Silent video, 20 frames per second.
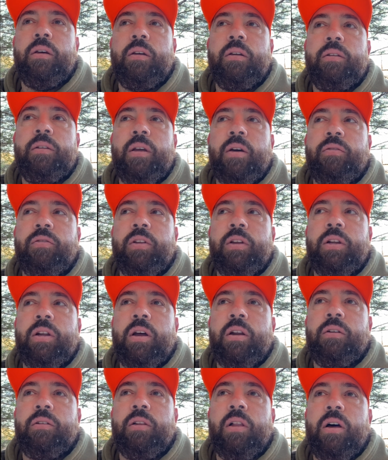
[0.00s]
definitely not
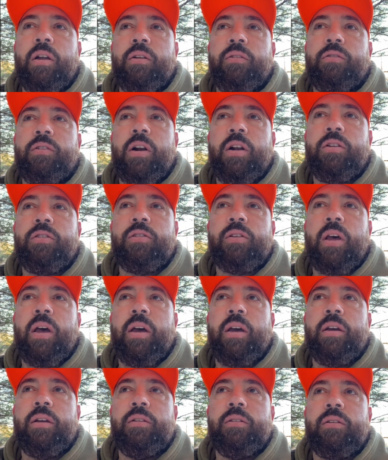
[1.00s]
a lot of fresh
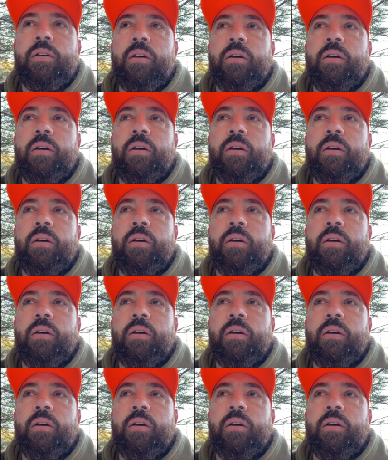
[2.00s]
signs.